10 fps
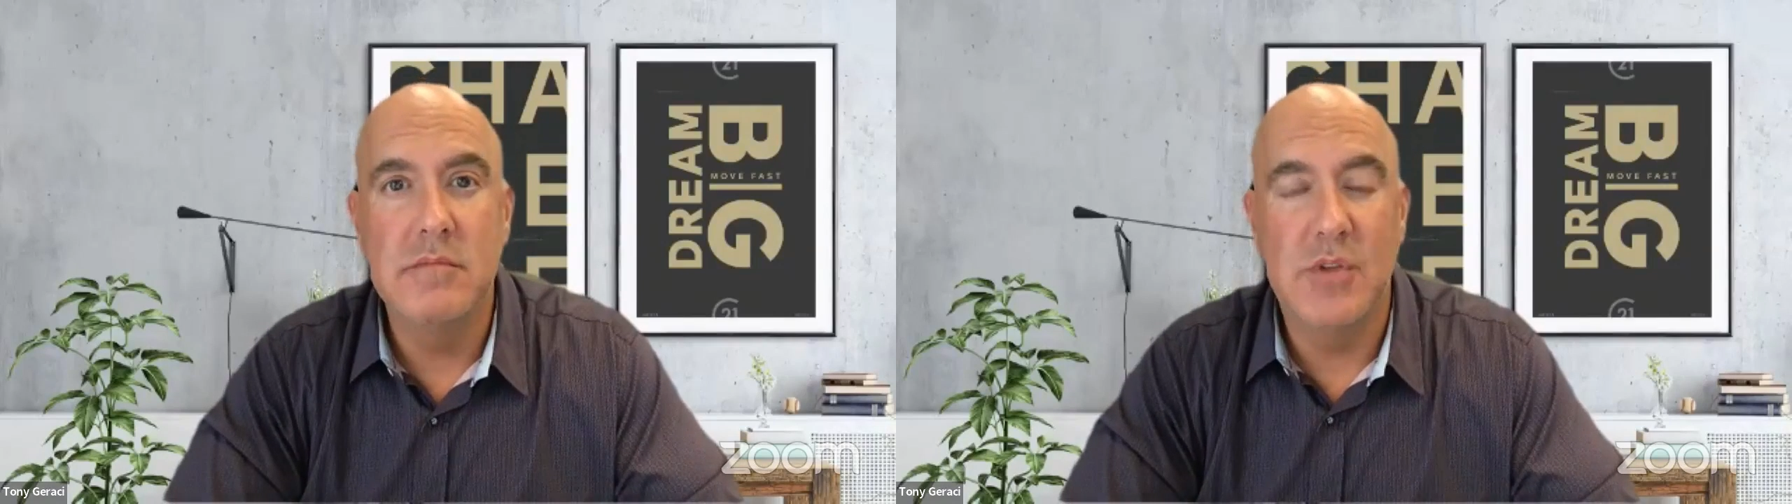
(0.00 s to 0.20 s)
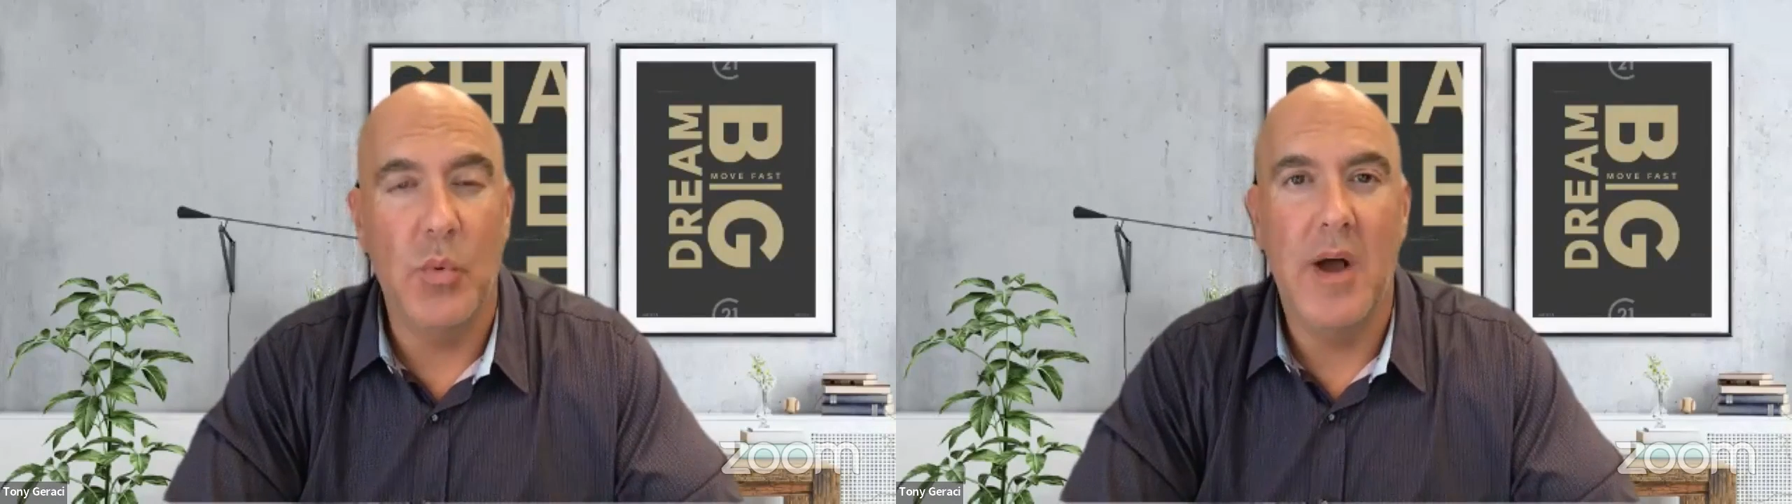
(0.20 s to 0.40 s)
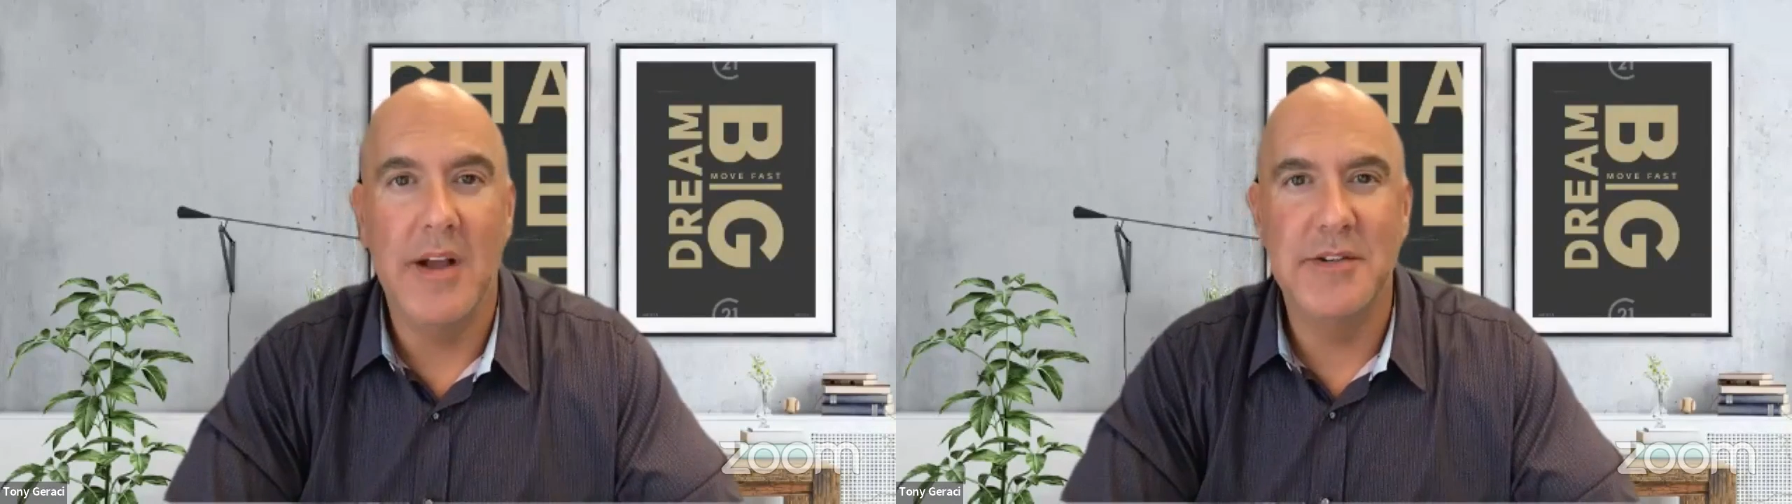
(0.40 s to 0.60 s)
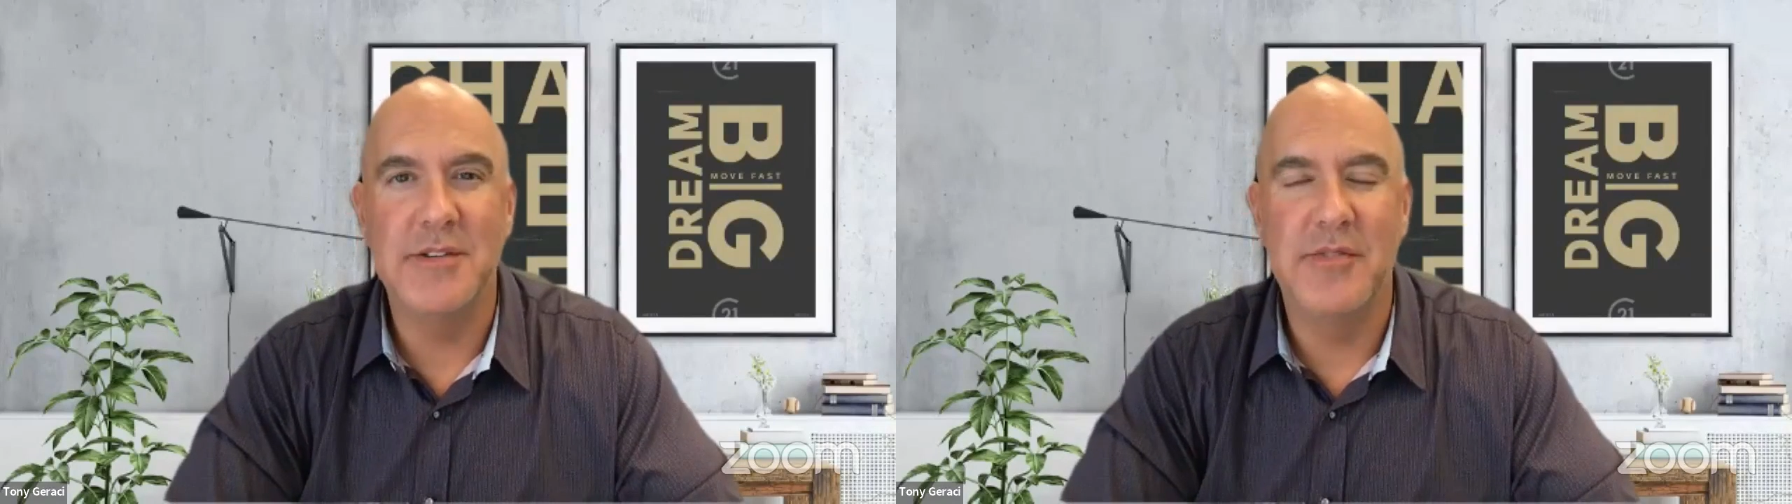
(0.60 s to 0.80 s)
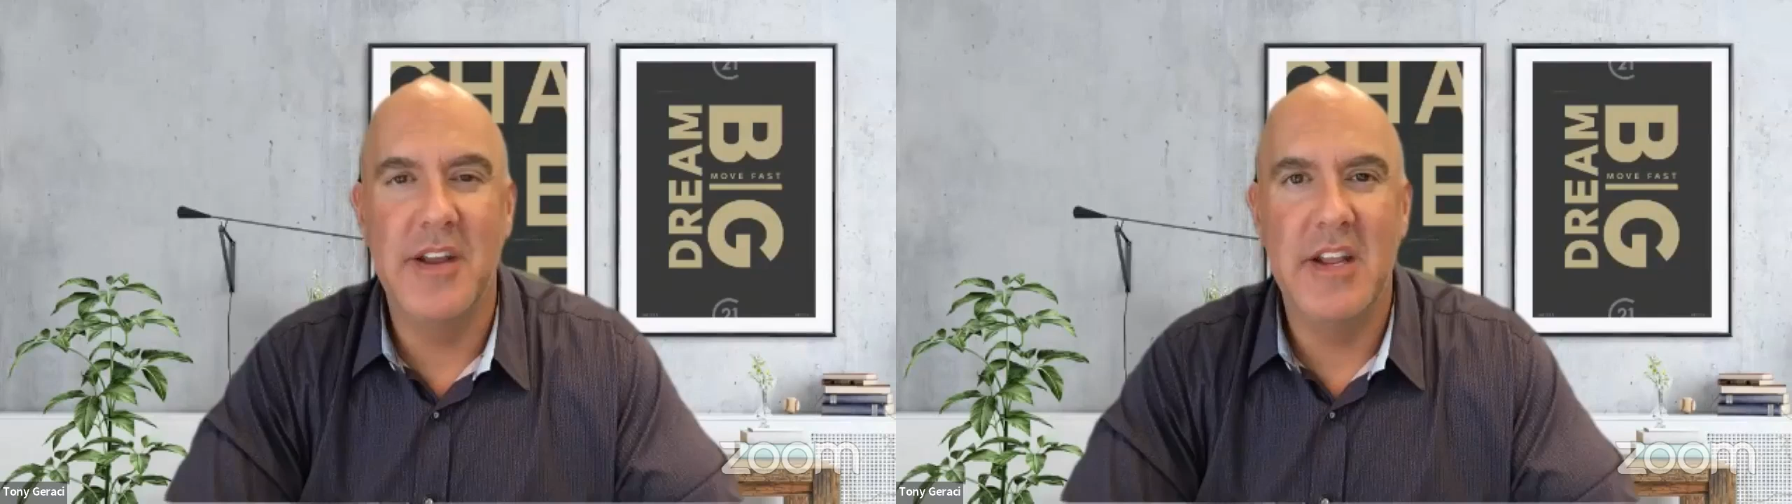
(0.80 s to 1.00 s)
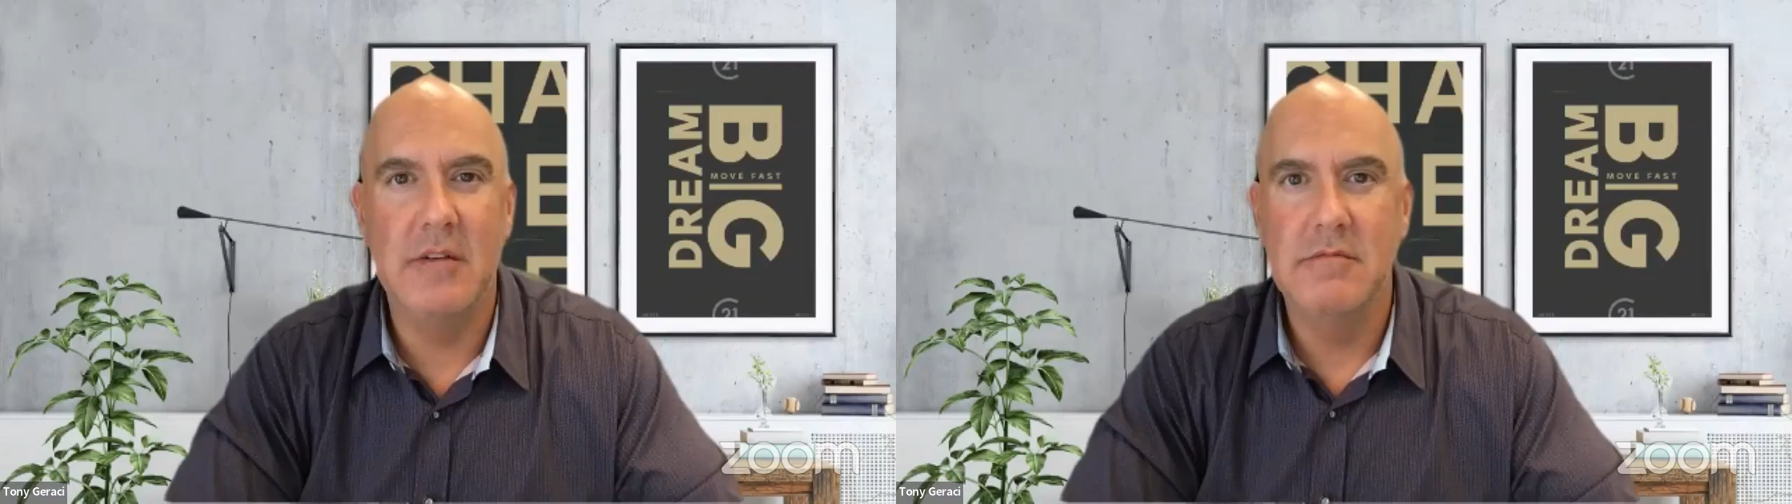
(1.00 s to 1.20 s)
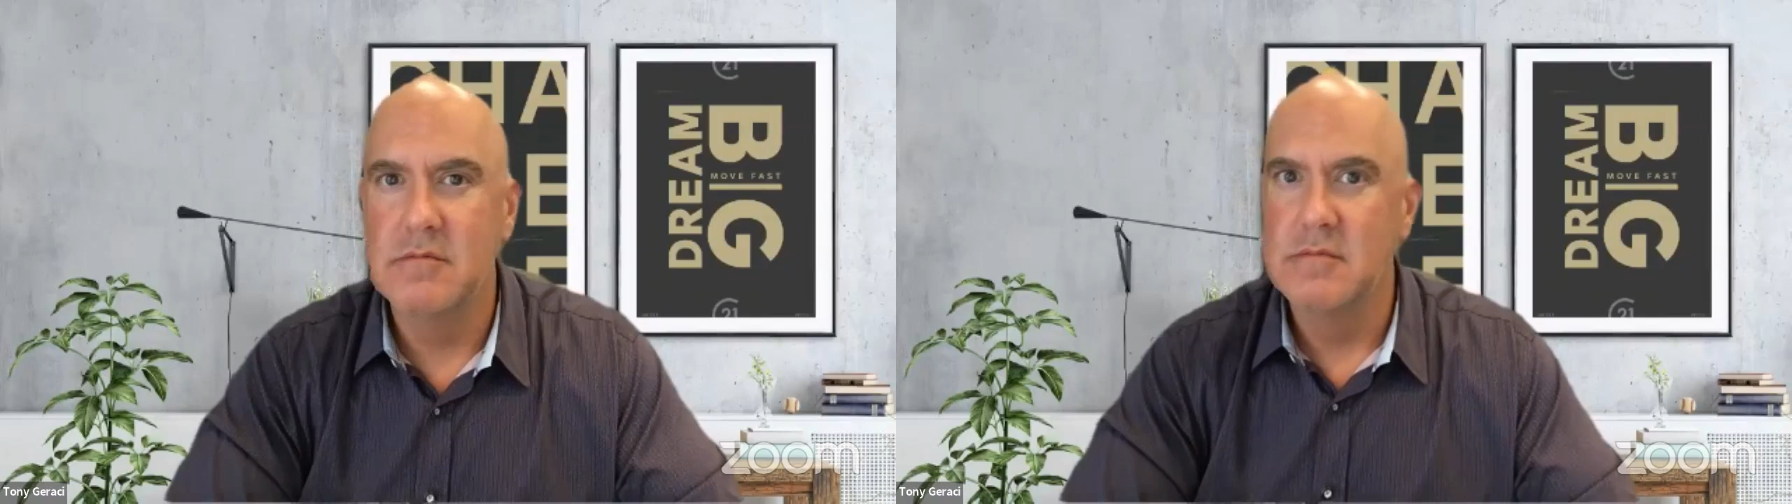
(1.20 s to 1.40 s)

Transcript: to watch this video,